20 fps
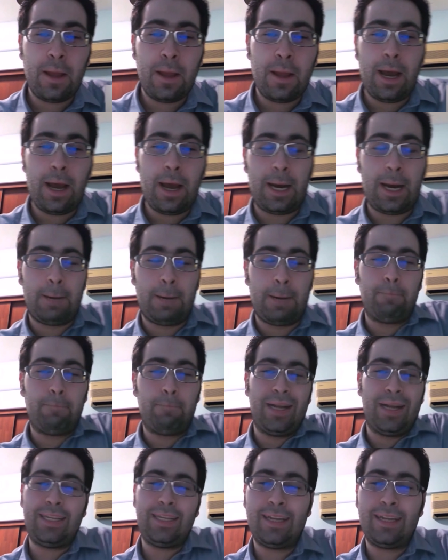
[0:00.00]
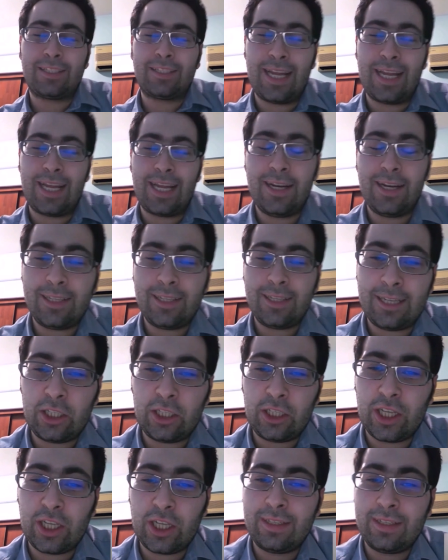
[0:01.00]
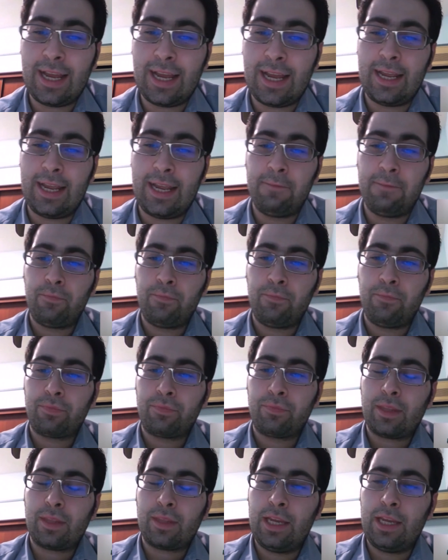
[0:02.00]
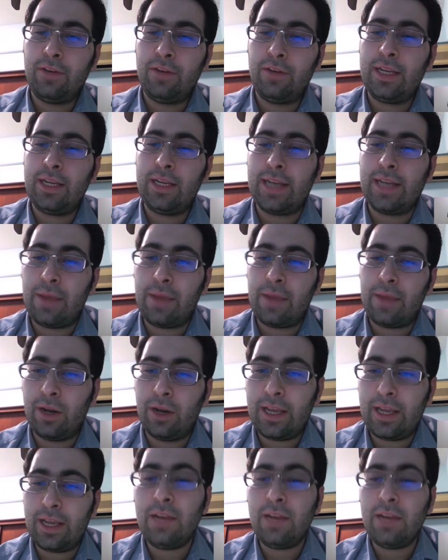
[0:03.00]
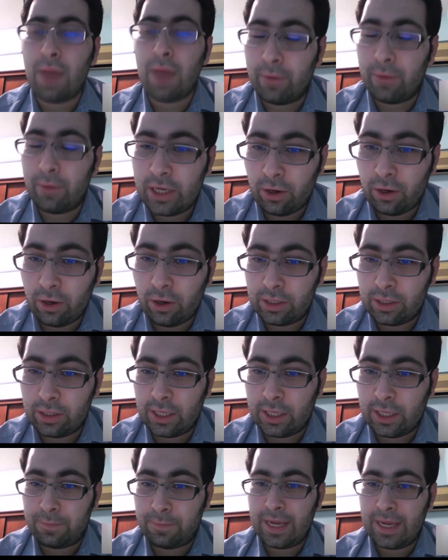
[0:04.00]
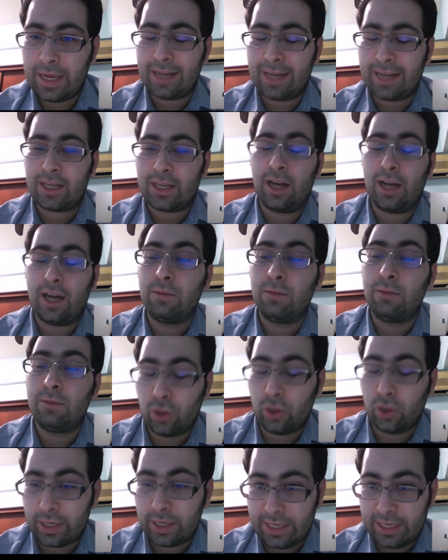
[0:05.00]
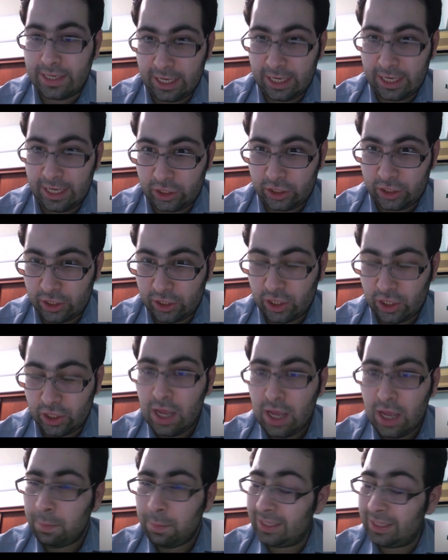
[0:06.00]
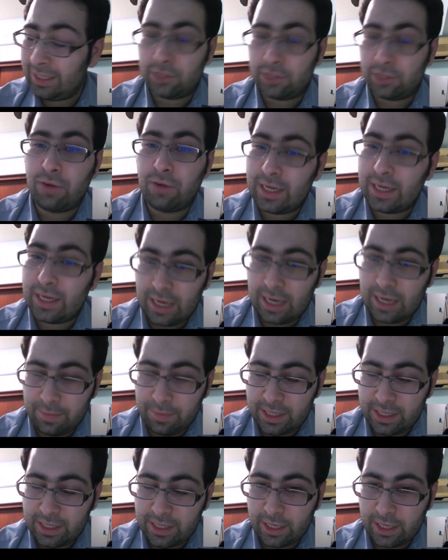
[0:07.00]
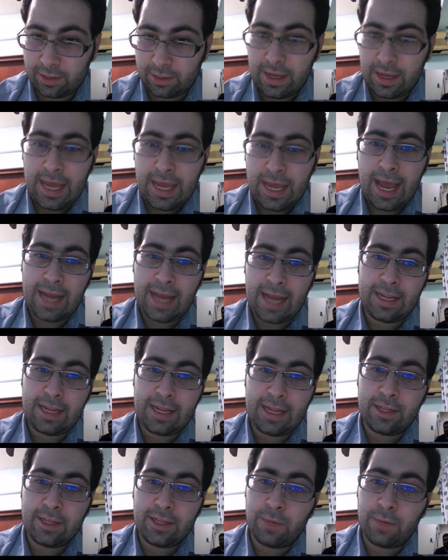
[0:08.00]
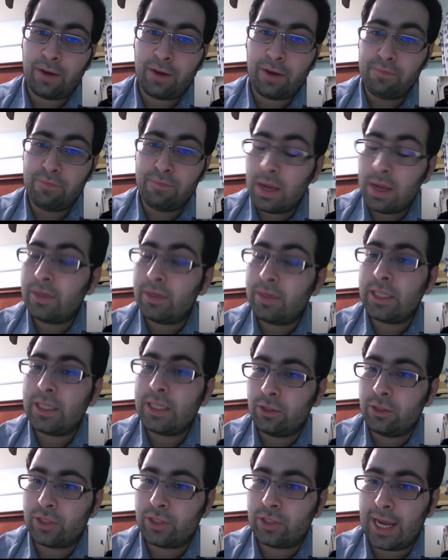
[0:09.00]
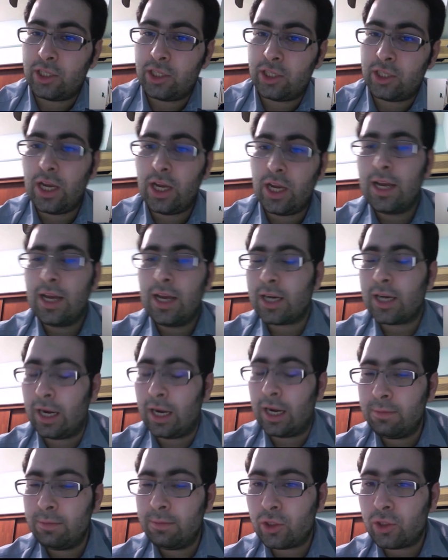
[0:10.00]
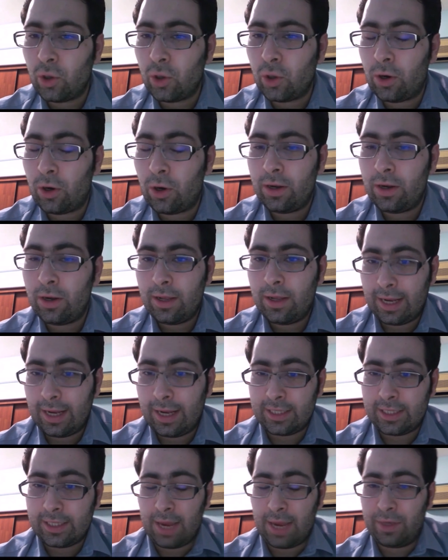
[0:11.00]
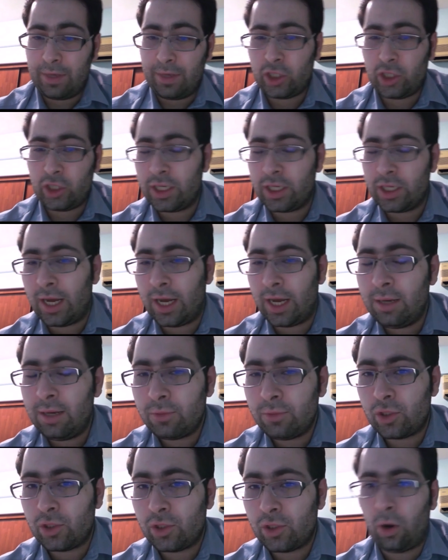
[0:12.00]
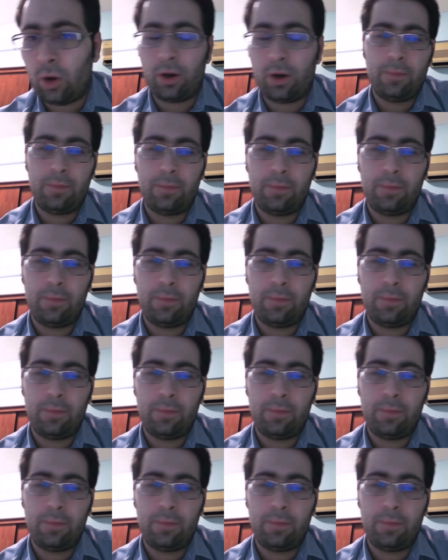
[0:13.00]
but in the standard edition they even enable in-memory OLTP and column store indexes, but it's very limited. And in terms of memory usage, column store, as I mentioned, column store